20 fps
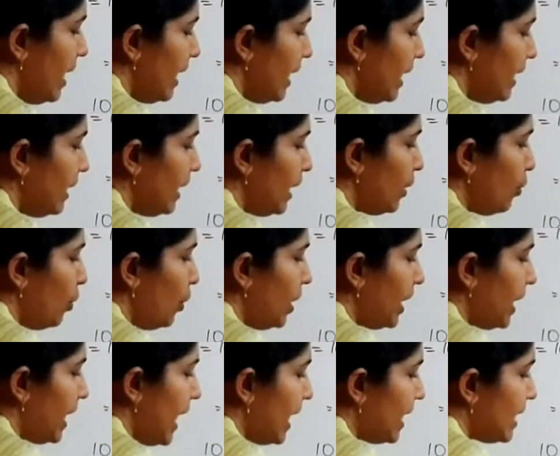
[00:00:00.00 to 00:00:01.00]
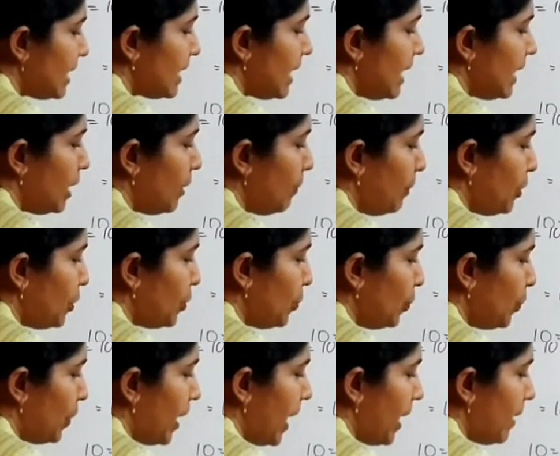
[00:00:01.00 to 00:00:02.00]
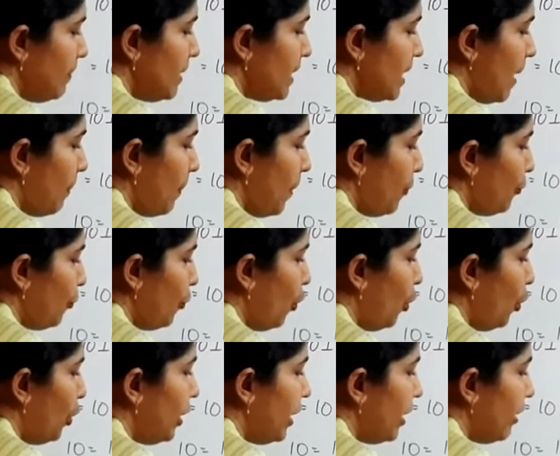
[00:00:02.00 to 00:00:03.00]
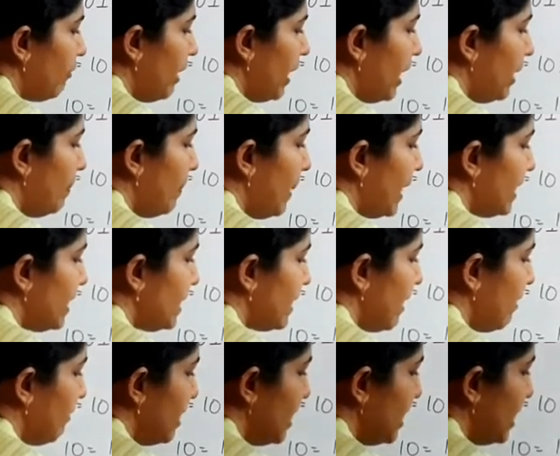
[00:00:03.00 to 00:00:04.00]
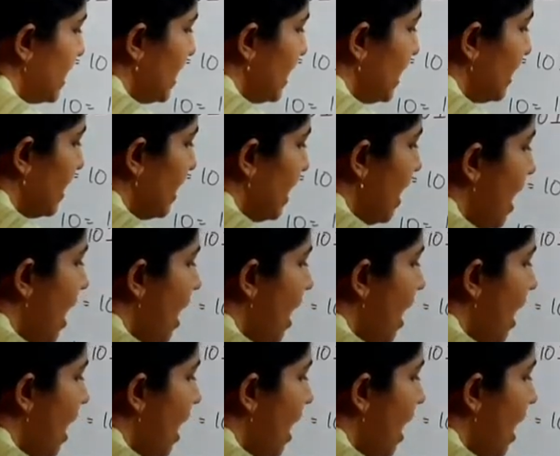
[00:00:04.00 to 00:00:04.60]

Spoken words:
This is cancel 2 times. Appa 4 divided by 17.